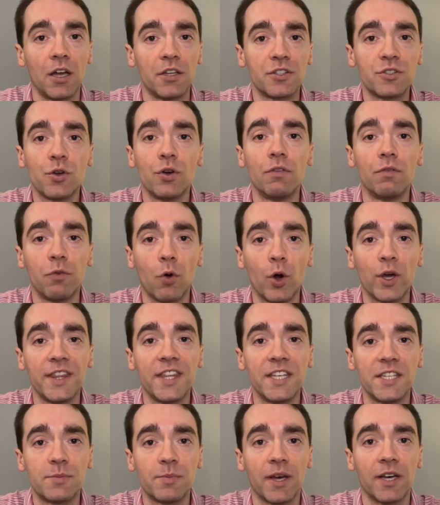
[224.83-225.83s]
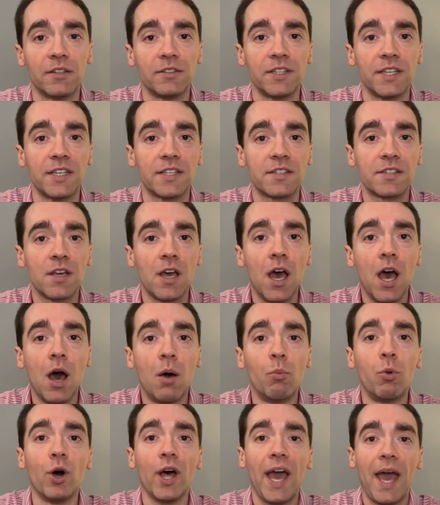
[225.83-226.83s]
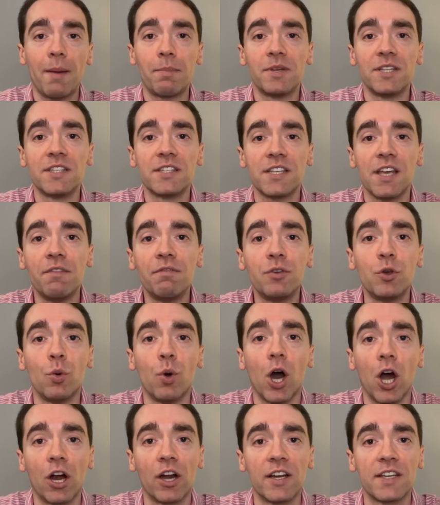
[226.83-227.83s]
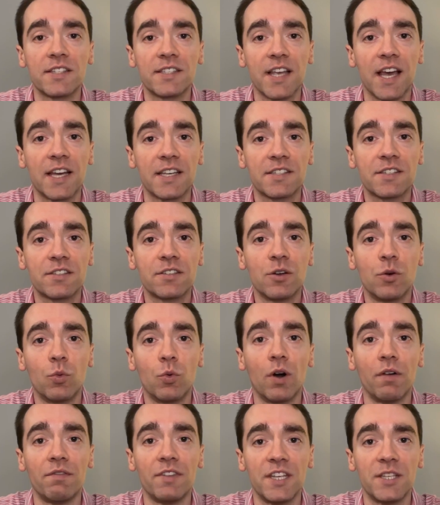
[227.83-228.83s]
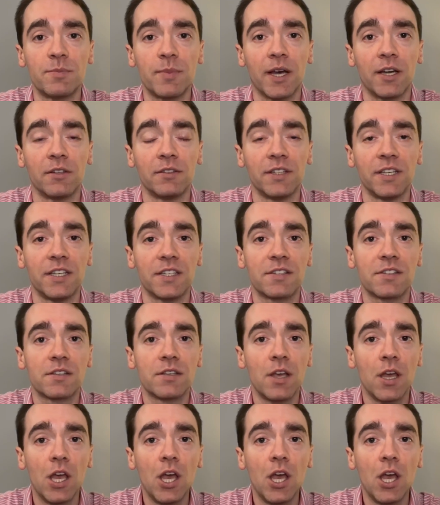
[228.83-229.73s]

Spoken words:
to avoid these penalties. But what happens if you are assessed one of these penalties?